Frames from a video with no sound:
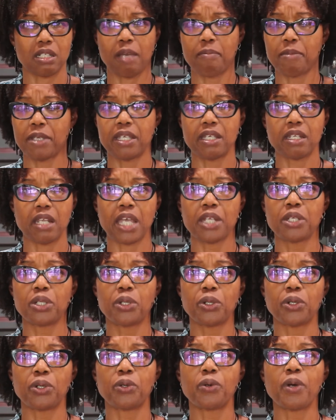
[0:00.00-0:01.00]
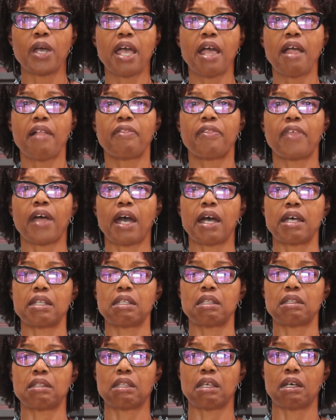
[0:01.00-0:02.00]
I mean, I know
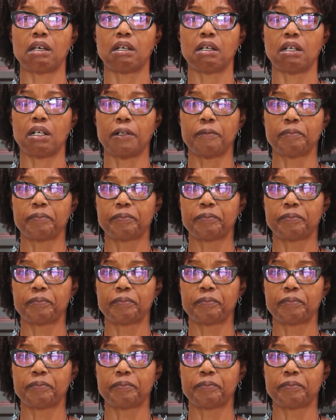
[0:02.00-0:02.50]
that the